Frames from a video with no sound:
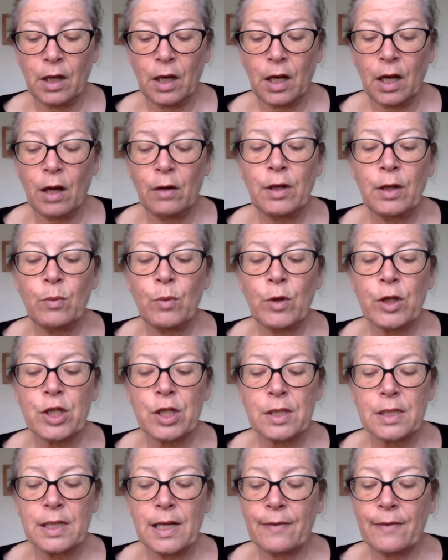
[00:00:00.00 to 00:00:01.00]
I only wish
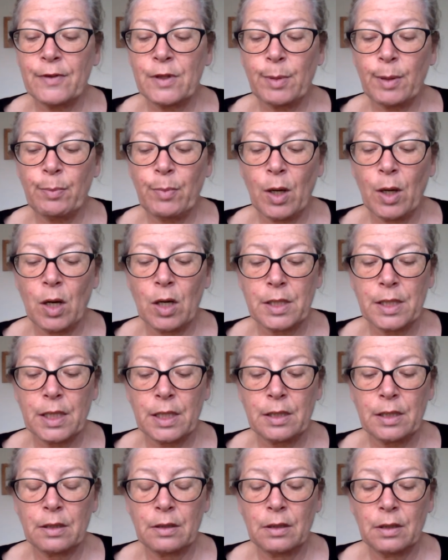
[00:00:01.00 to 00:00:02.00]
us never to be
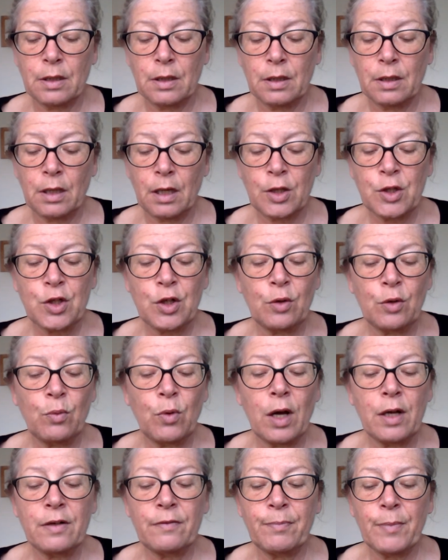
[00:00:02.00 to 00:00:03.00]
parted, and should a
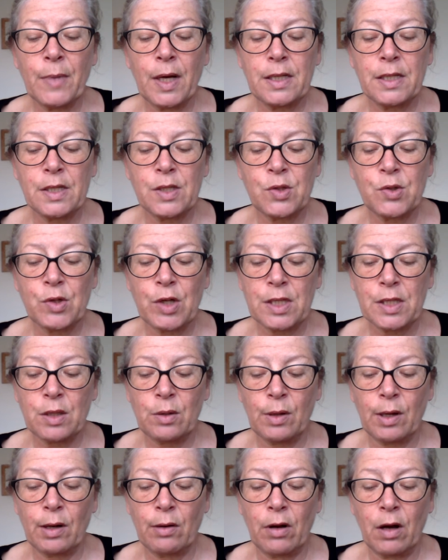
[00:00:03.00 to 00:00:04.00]
word of mine distress
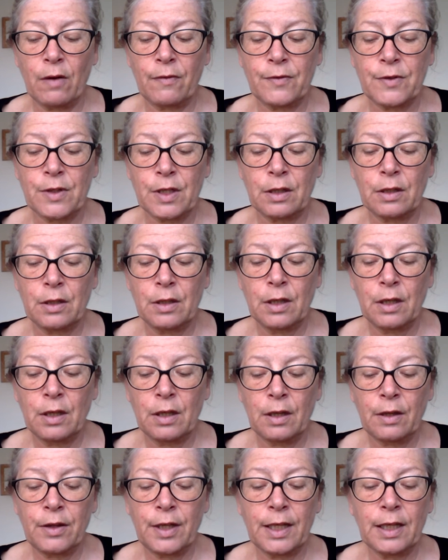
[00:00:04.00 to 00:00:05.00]
you hereafter,
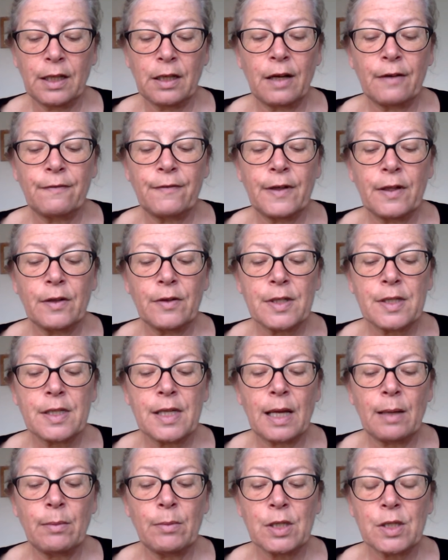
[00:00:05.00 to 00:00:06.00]
think I feel the
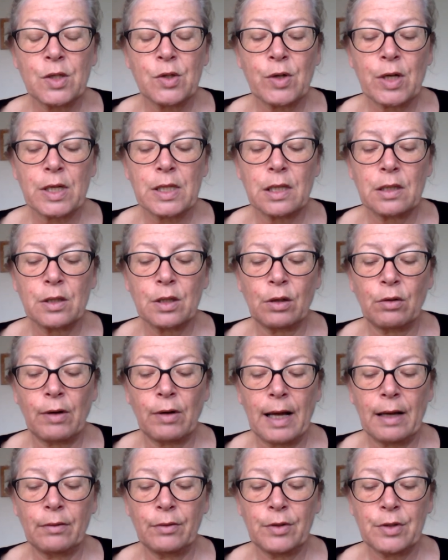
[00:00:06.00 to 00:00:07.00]
same distress
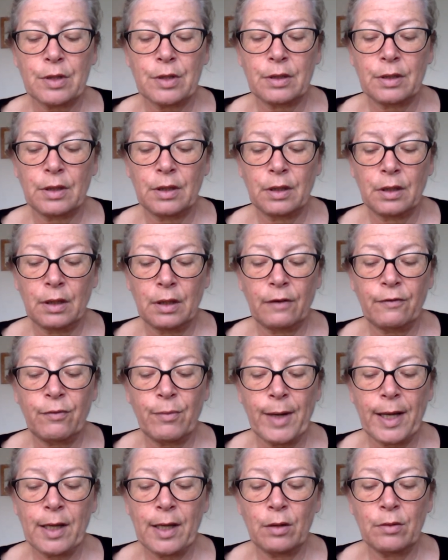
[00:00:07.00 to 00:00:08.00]
underground, and for
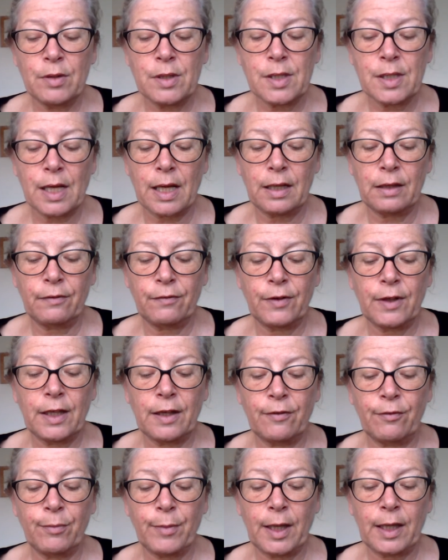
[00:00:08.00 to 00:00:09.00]
my own sake
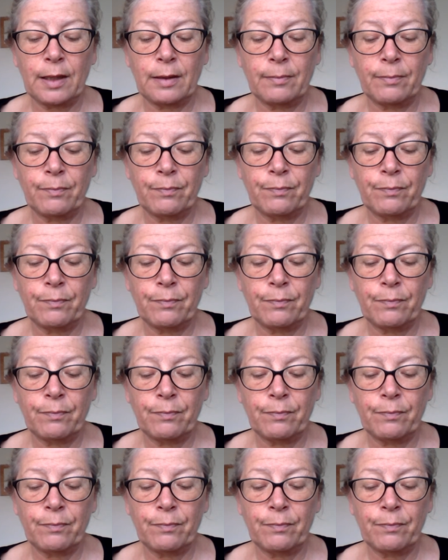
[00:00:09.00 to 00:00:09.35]
forgive me.